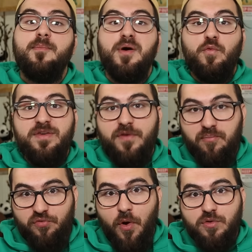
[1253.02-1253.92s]
but we've
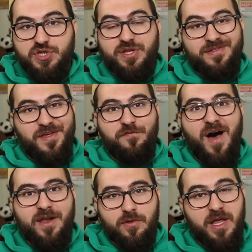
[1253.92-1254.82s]
approached the
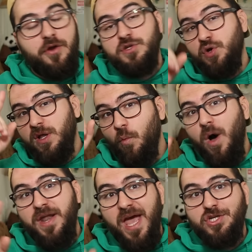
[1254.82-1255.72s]
final layer. There's only
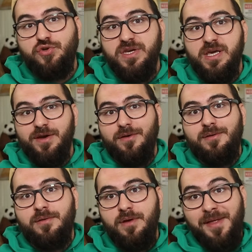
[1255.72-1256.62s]
one entry
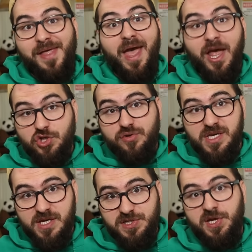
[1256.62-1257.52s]
here, and that
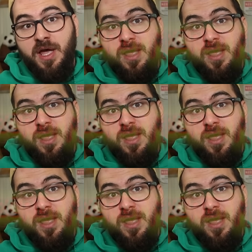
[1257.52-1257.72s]
entry is